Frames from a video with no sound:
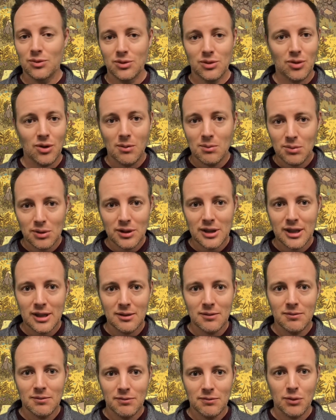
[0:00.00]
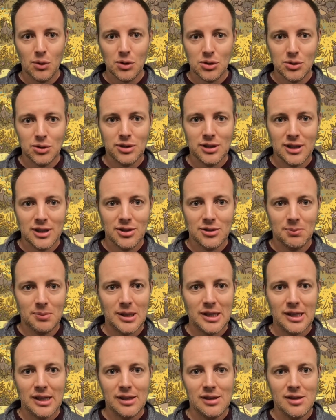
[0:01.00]
crumbling fortresses
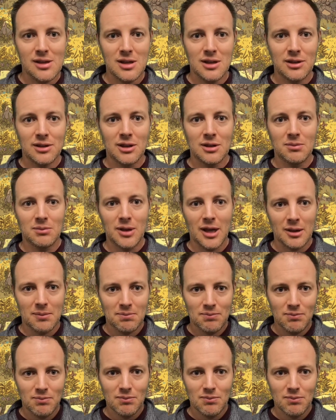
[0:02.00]
be the